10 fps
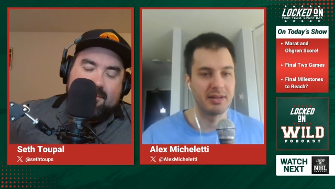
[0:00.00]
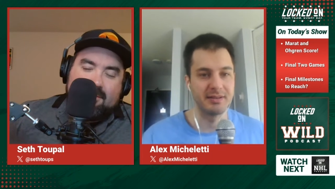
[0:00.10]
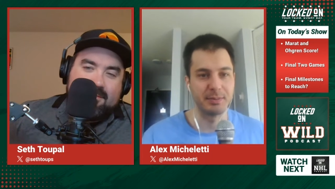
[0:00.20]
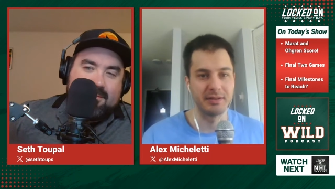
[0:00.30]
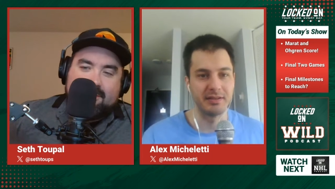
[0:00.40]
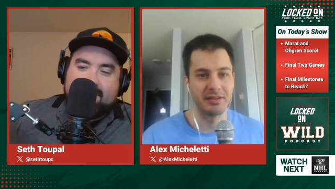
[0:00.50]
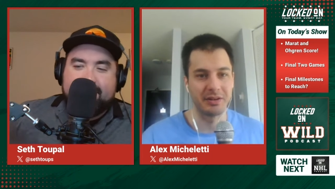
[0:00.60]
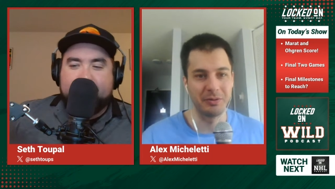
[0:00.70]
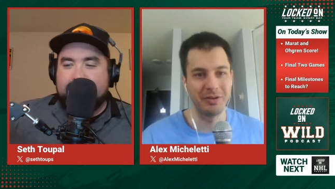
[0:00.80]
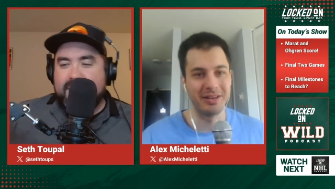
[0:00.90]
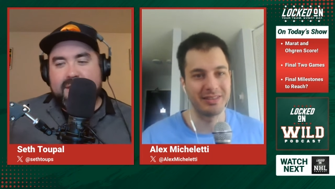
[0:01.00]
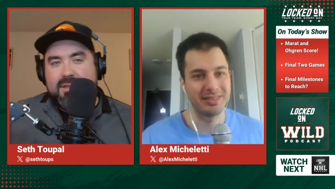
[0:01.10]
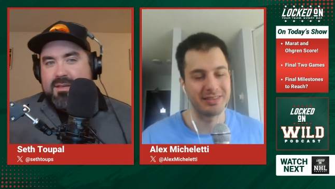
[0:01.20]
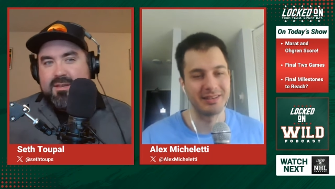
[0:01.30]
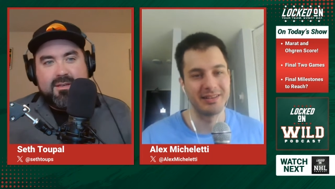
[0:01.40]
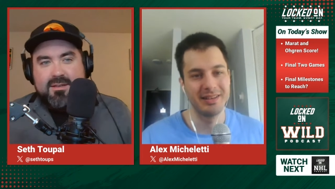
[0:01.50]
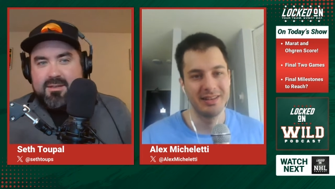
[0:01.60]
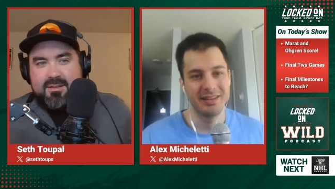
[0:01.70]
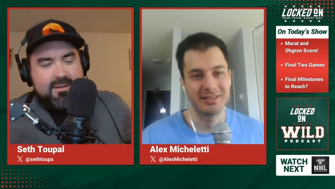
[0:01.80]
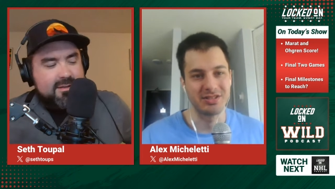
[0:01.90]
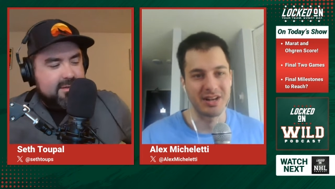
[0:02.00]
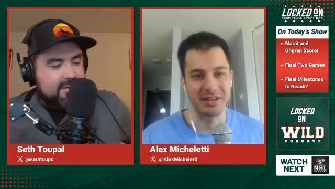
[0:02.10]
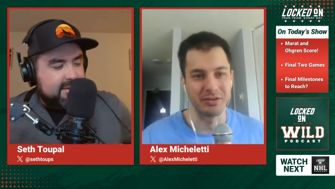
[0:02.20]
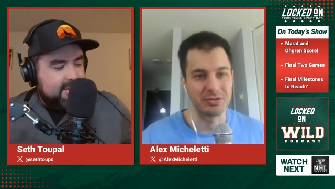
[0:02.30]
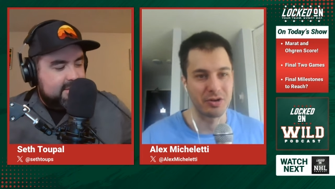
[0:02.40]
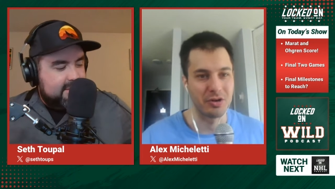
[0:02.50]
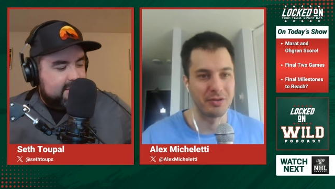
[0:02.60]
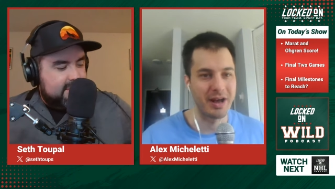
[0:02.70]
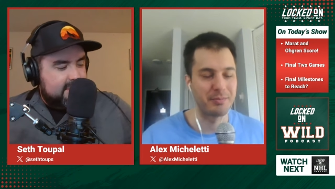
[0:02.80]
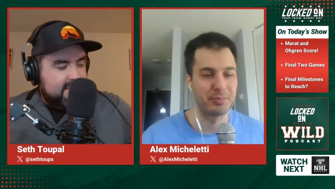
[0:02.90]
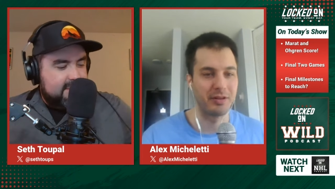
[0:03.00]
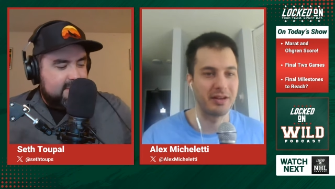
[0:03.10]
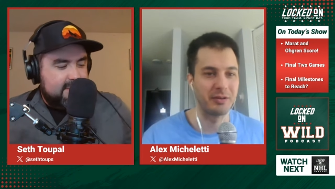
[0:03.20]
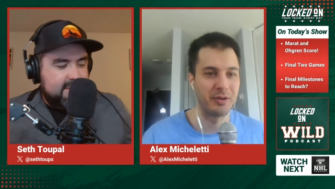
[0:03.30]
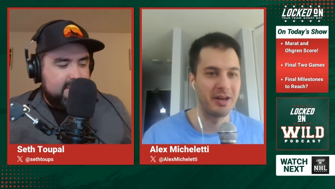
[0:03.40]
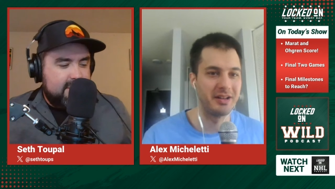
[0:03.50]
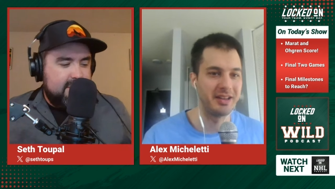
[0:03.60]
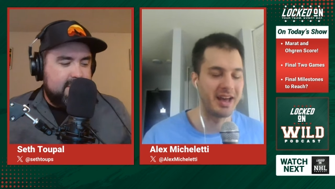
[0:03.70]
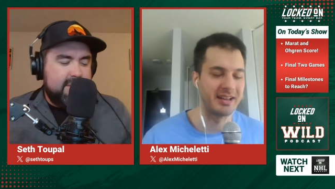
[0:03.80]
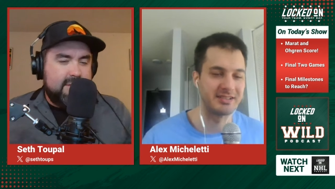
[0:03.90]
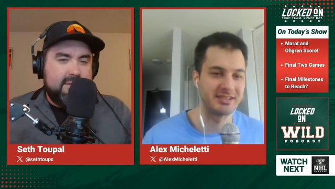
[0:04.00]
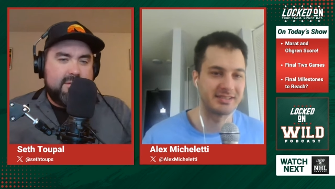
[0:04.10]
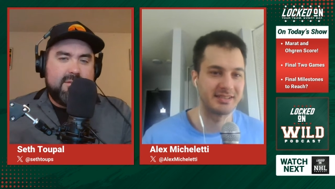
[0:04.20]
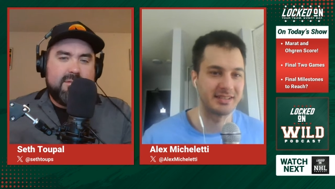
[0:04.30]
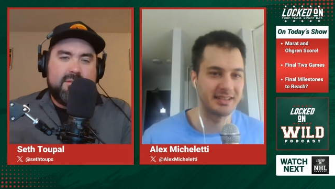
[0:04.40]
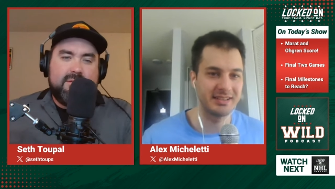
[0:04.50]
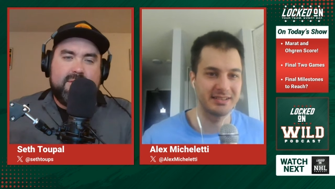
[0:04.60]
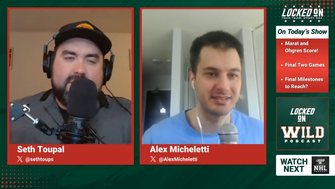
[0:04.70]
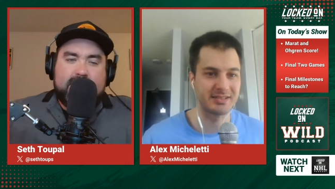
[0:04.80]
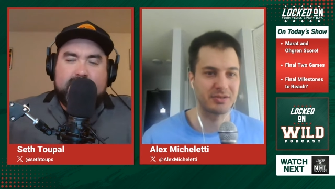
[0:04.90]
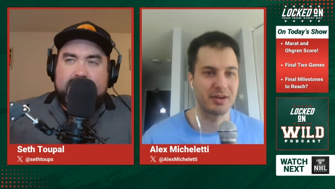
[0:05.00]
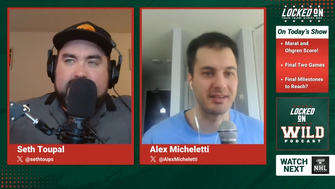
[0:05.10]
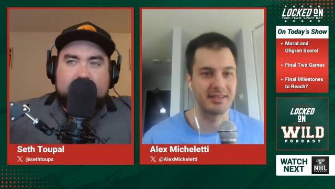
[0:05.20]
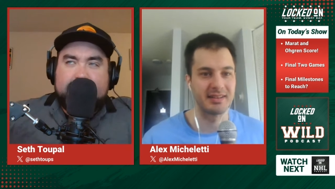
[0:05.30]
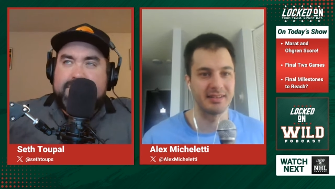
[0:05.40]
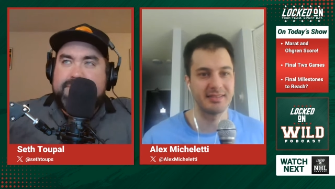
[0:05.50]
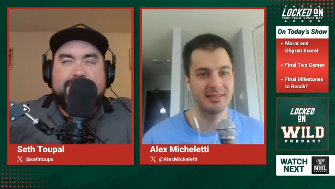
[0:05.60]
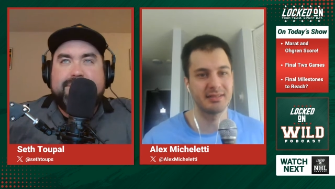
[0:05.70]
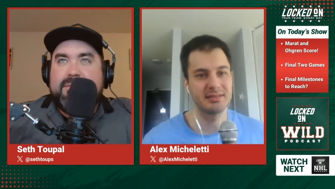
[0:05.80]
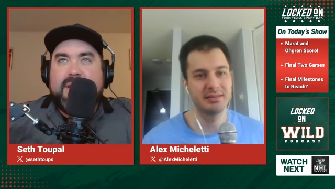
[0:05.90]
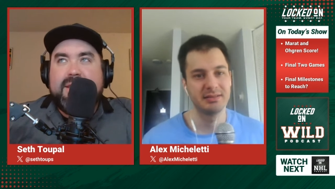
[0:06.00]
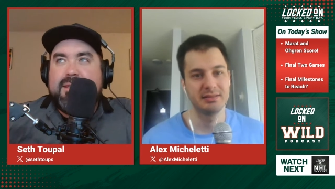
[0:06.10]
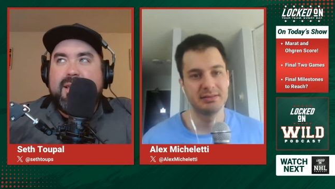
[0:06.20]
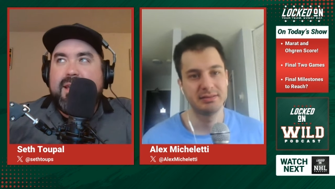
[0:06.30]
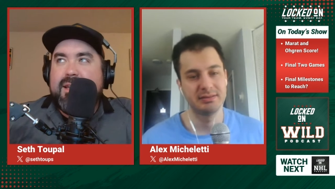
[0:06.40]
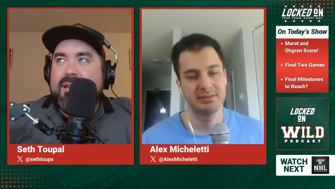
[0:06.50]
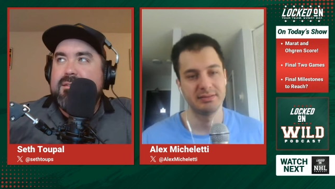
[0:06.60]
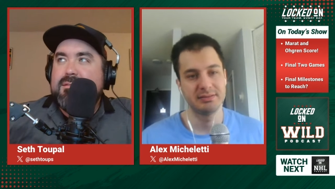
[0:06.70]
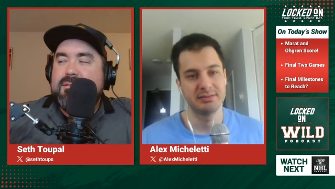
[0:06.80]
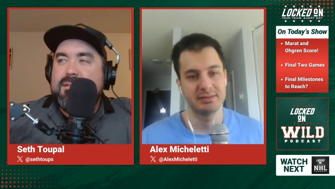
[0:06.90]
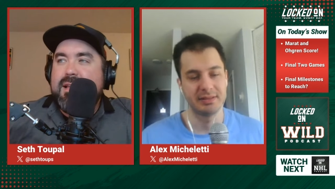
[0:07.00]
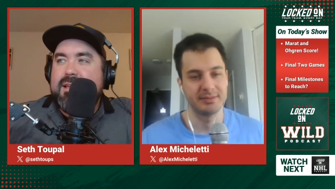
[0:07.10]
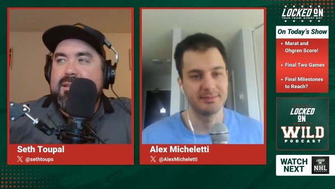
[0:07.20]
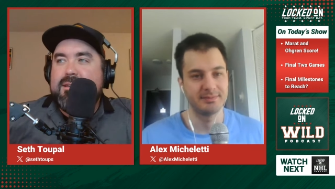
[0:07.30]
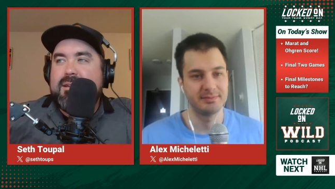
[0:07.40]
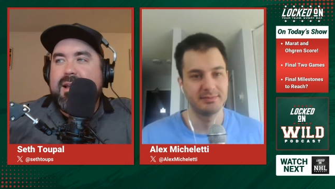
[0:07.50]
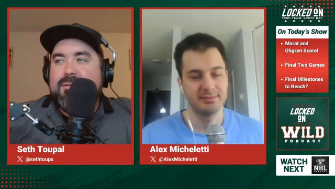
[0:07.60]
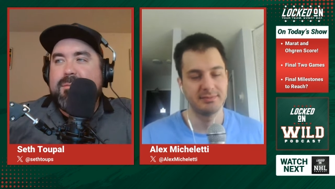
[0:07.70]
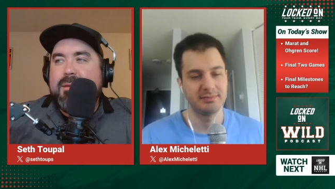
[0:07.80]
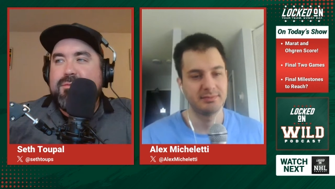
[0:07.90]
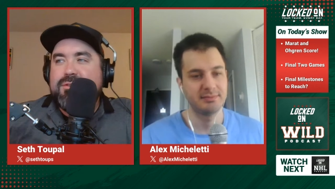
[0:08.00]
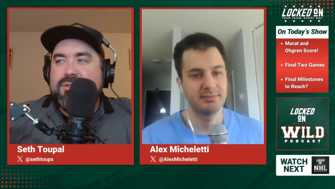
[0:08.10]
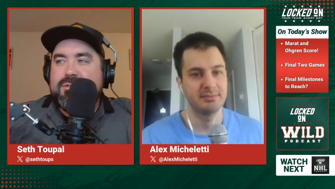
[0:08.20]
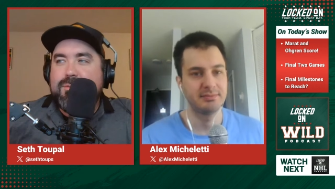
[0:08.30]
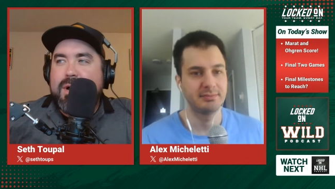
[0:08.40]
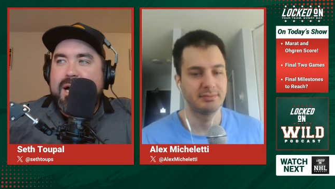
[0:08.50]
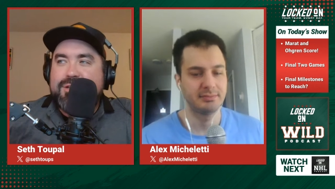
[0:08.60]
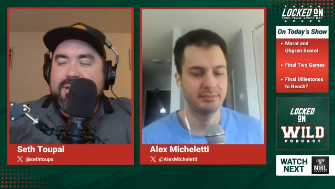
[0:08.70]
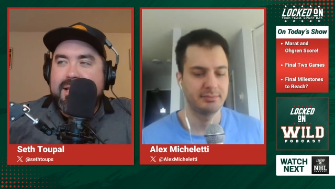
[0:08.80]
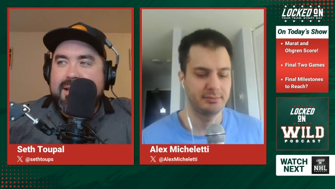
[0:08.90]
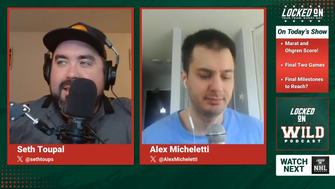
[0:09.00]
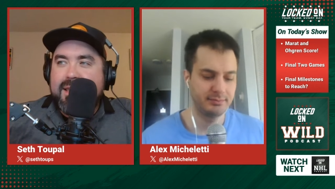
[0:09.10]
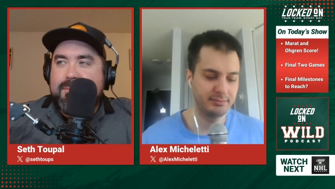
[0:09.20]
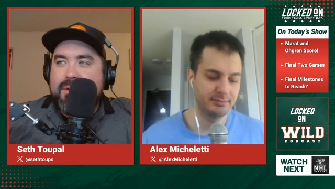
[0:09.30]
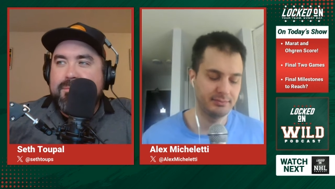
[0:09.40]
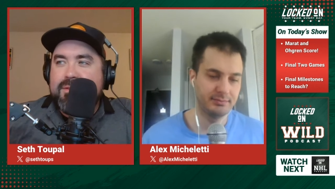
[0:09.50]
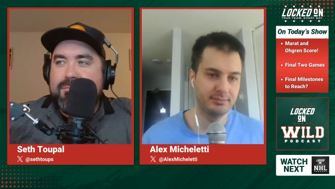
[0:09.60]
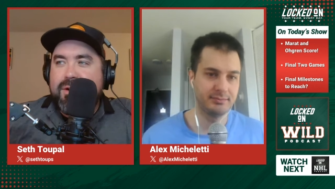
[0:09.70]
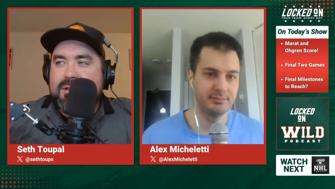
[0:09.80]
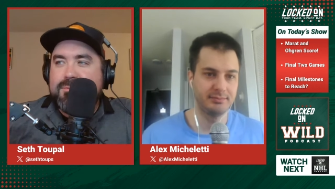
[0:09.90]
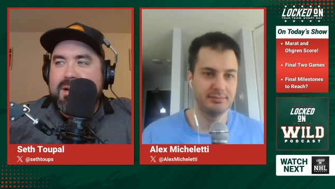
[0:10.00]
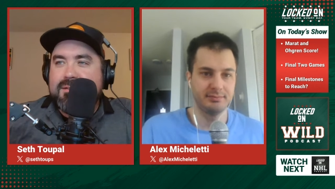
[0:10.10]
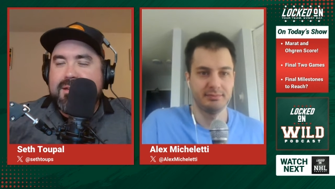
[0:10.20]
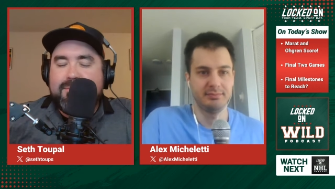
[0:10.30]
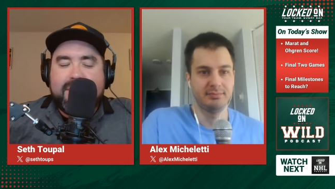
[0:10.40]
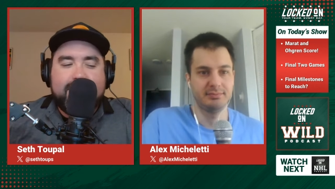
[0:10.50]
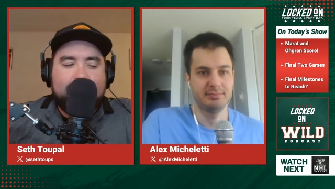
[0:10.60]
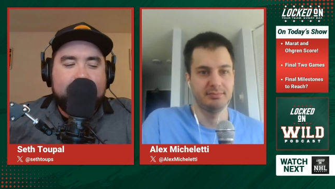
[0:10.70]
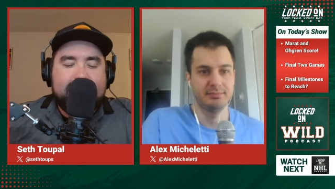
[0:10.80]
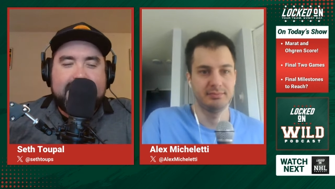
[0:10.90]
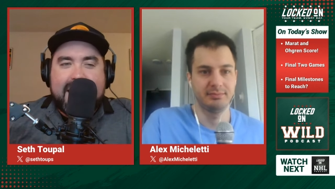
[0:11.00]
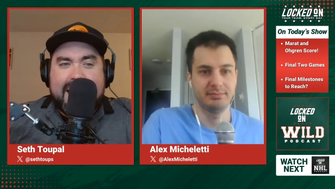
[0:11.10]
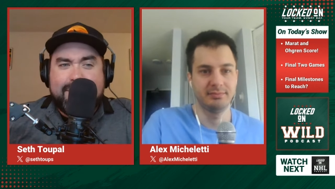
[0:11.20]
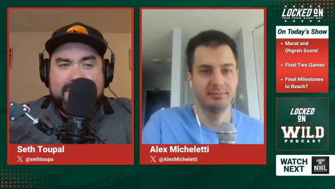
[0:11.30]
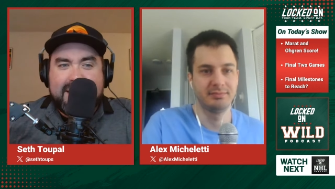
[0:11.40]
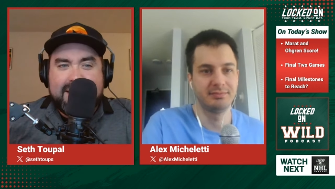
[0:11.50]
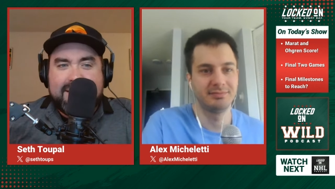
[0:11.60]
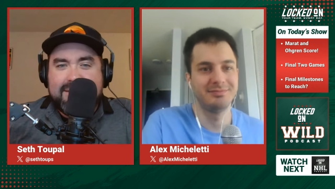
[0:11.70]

Speaker 1: he's been dealing with, and Johnny Gaudreau not playing well. Yeah, just uh, just craziness.
Speaker 2: It, hideous. Like, I remember just watching that game up in the press box, and I'm like, what is happening?